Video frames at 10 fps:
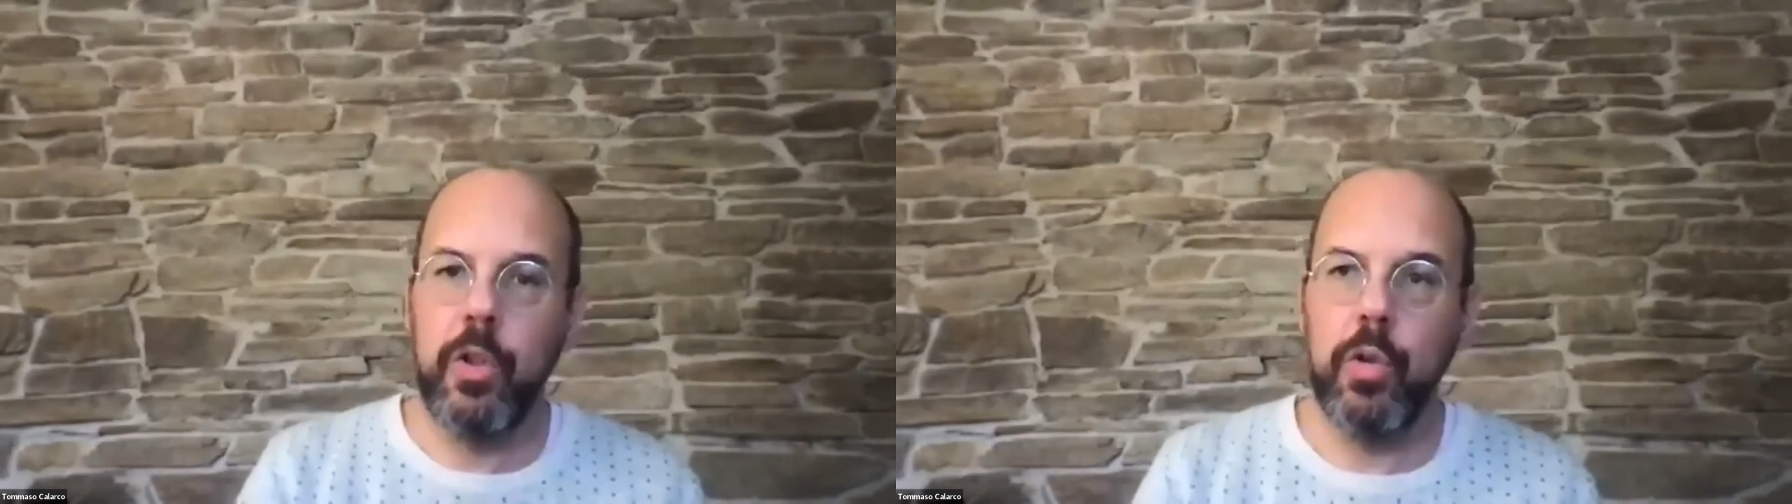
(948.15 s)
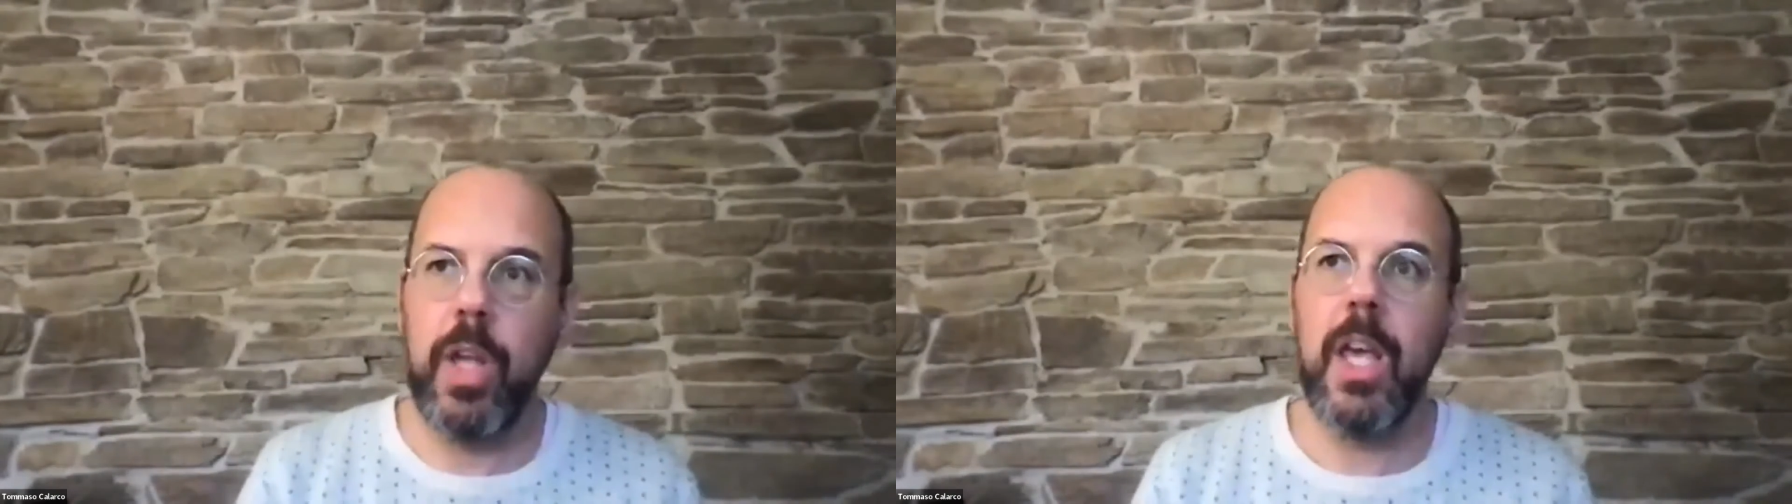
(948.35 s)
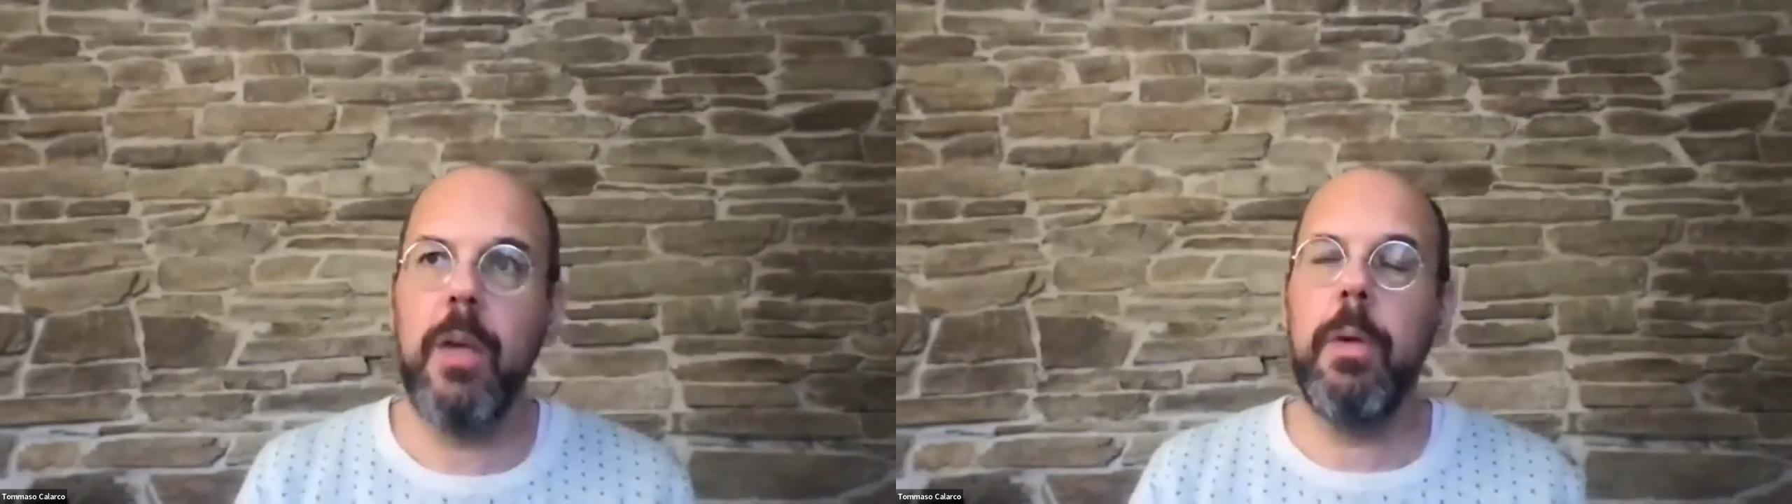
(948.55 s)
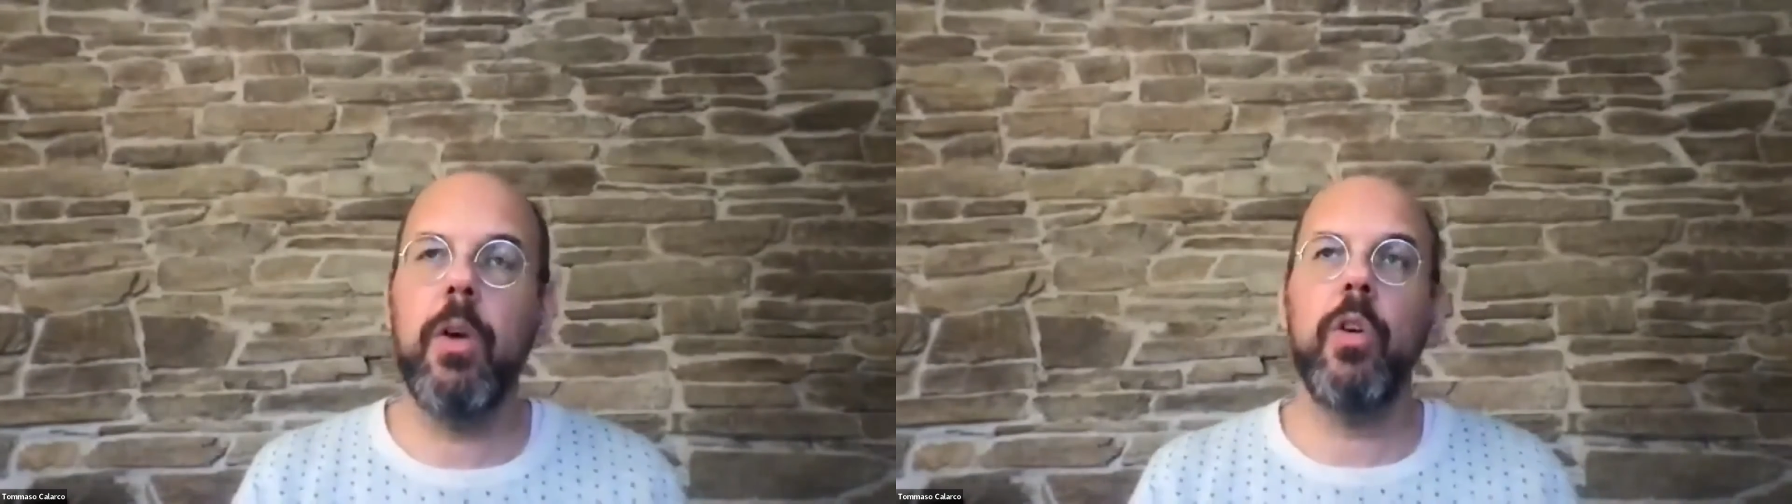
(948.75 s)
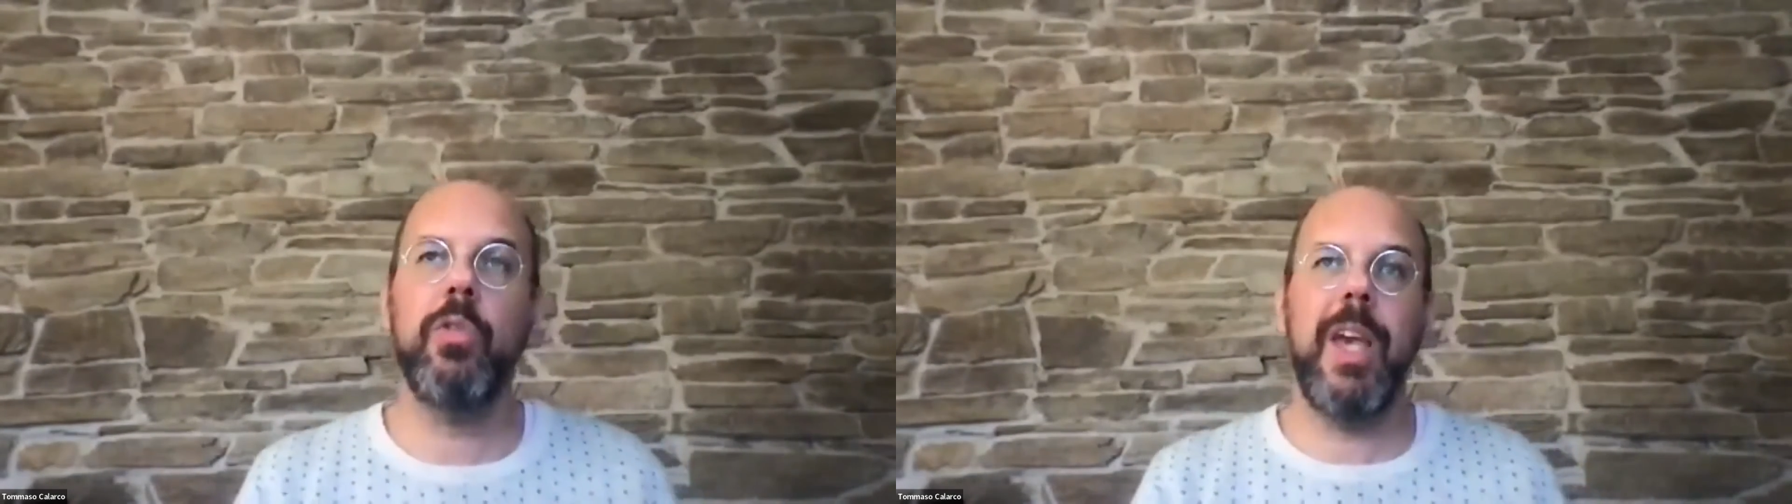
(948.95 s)
today
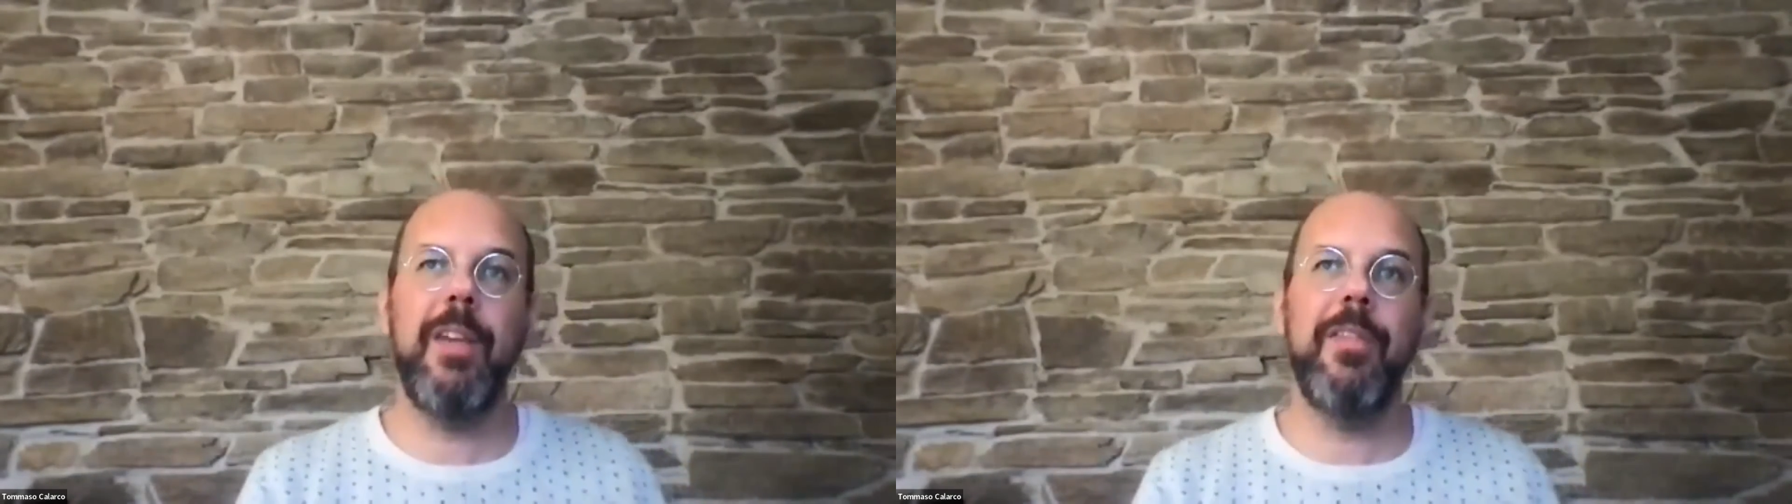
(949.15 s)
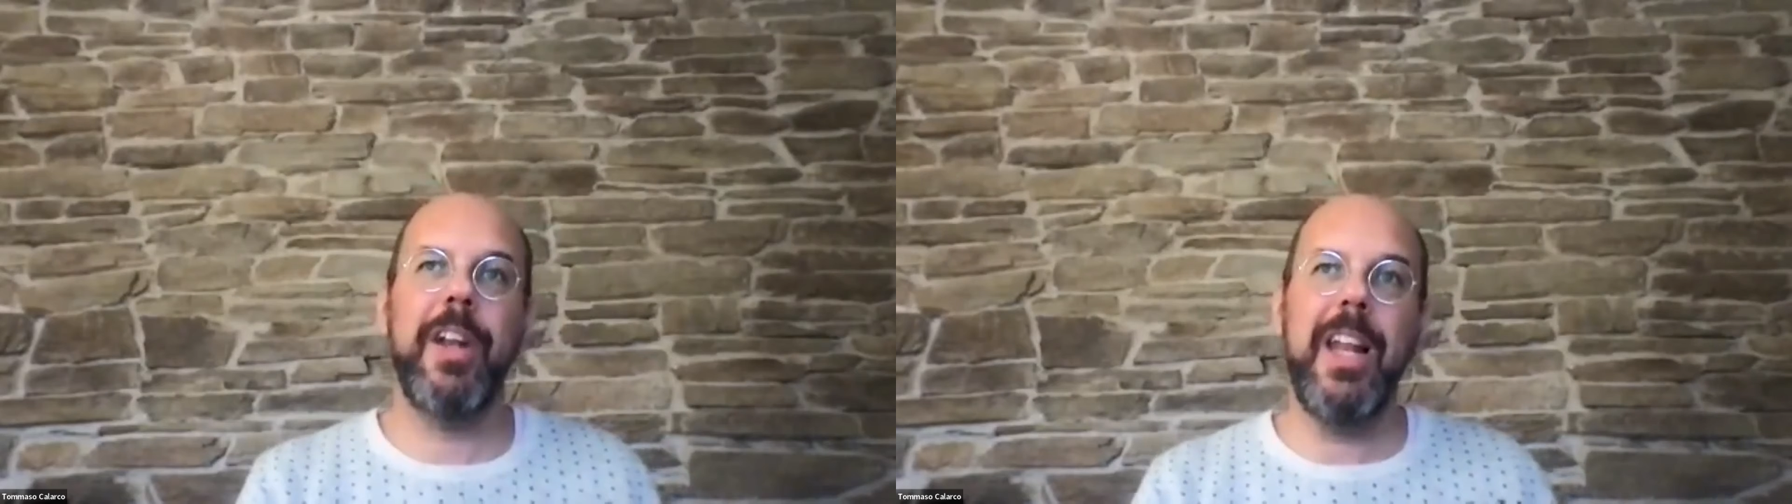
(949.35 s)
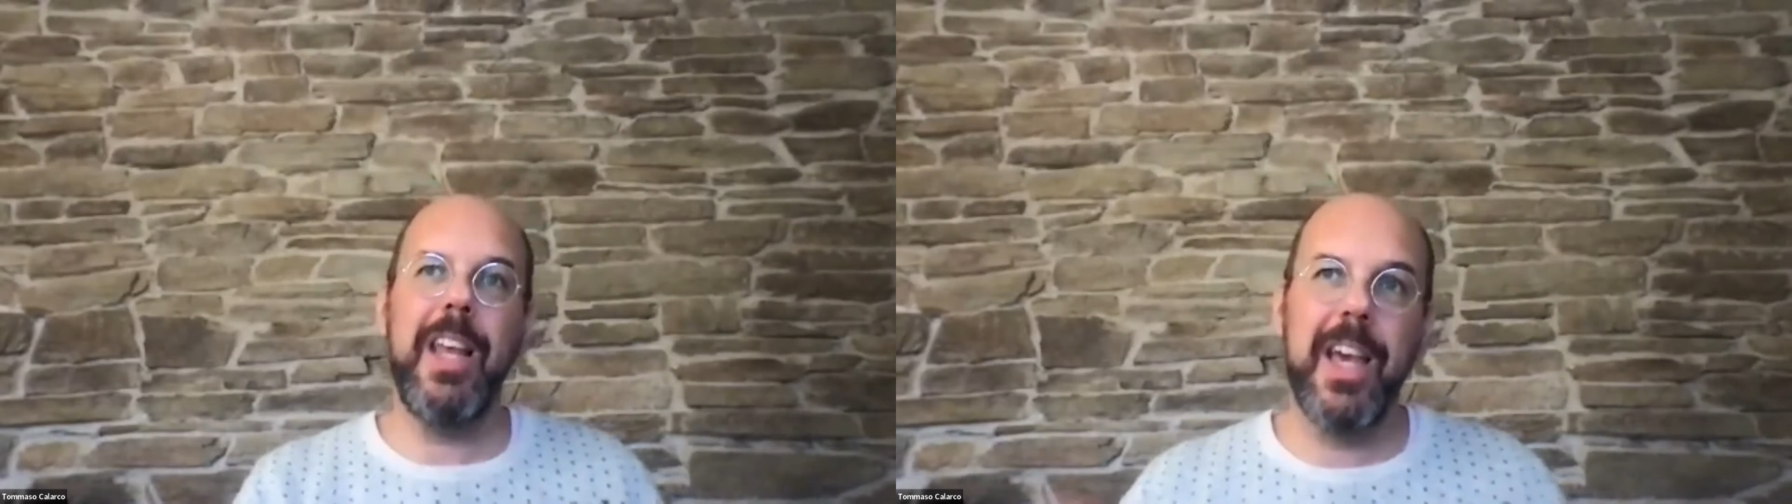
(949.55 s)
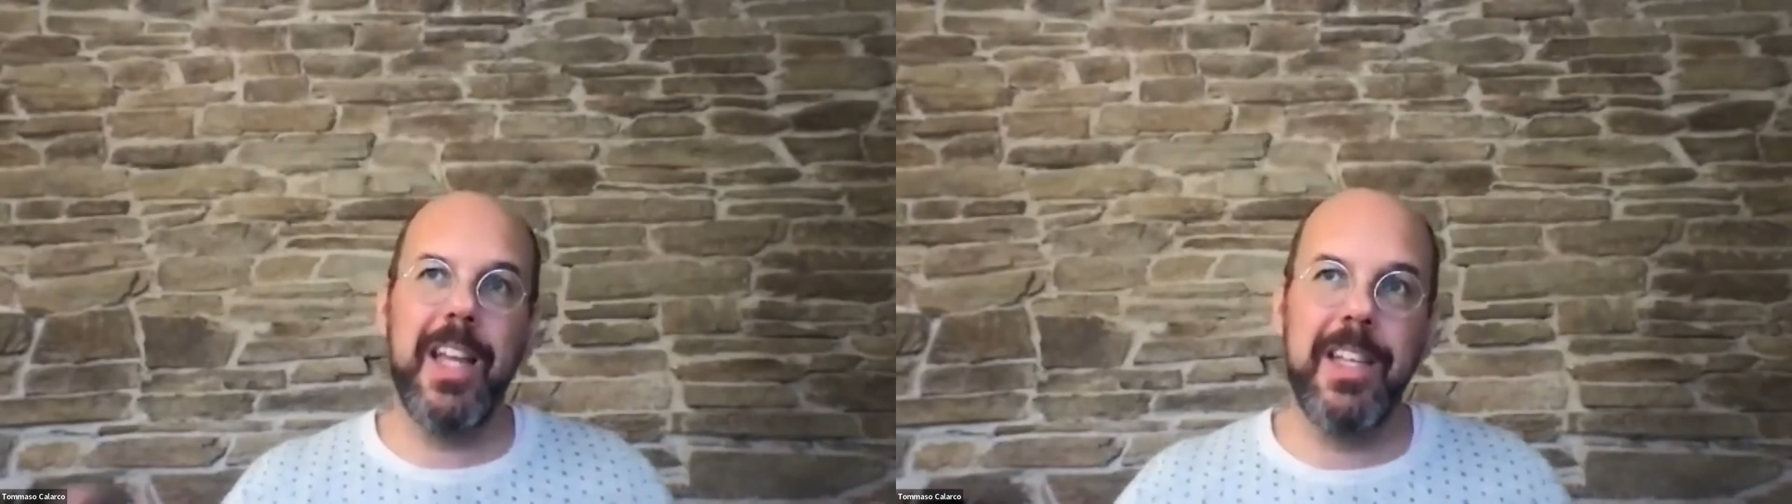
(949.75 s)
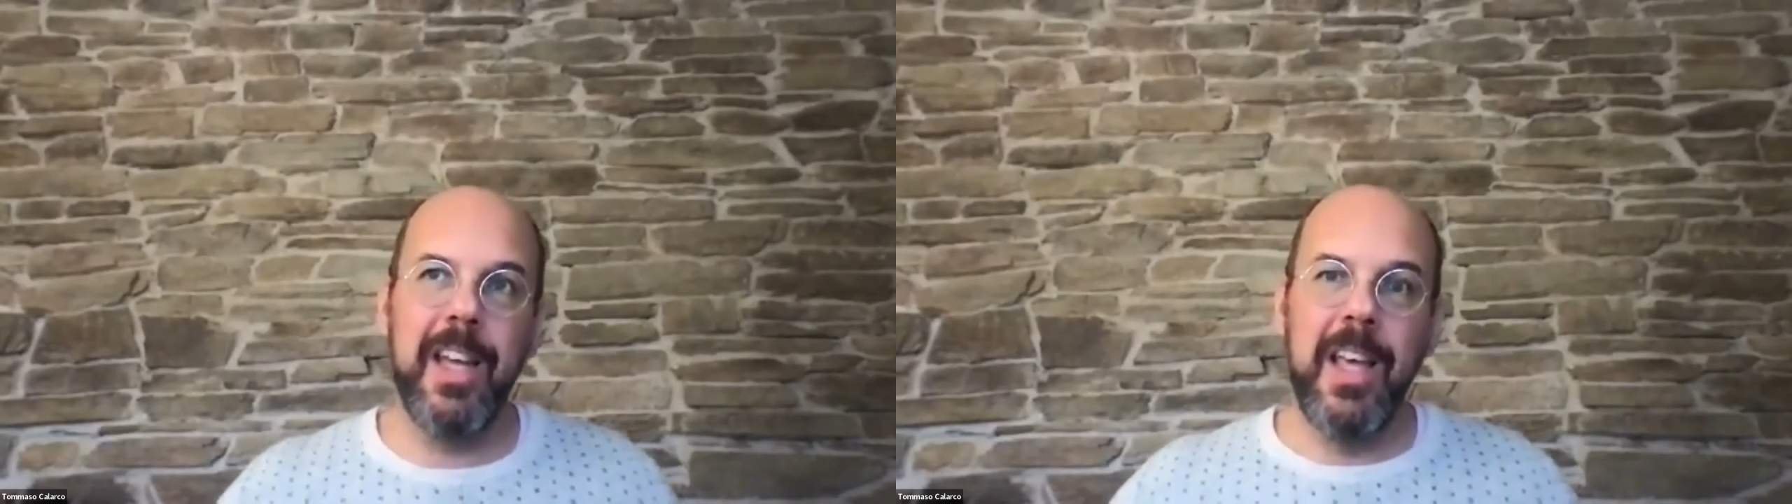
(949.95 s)
because we have really
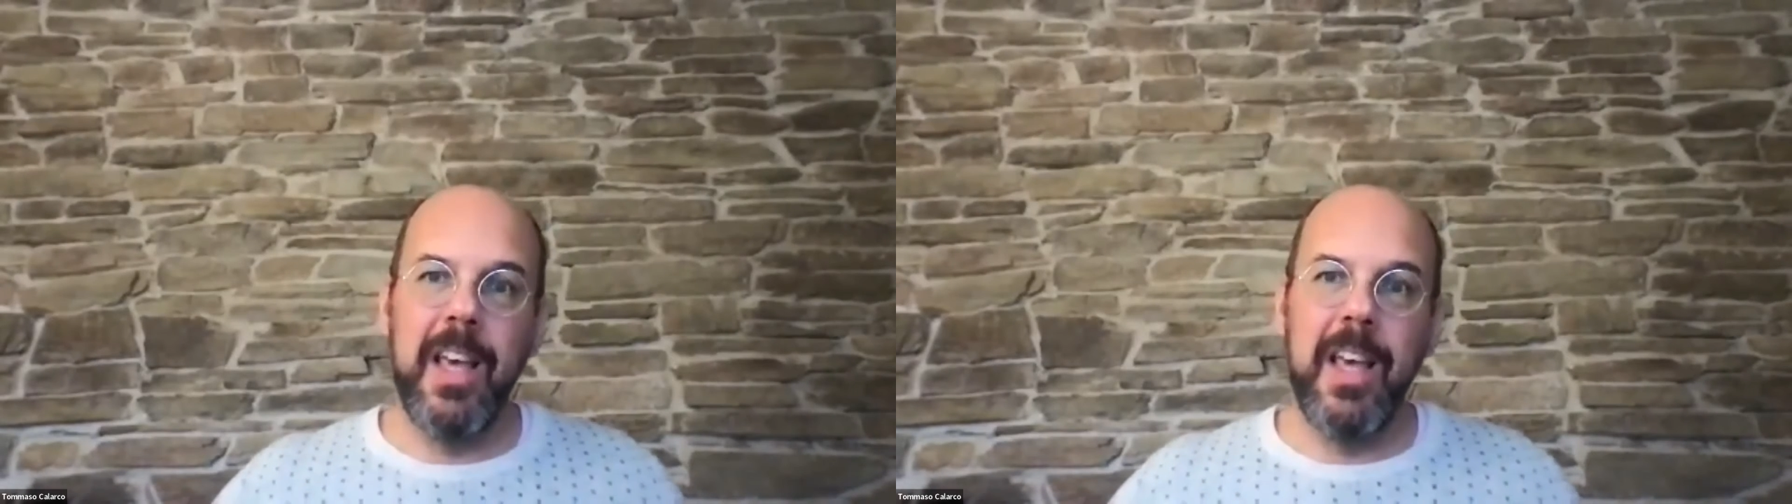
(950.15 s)
had,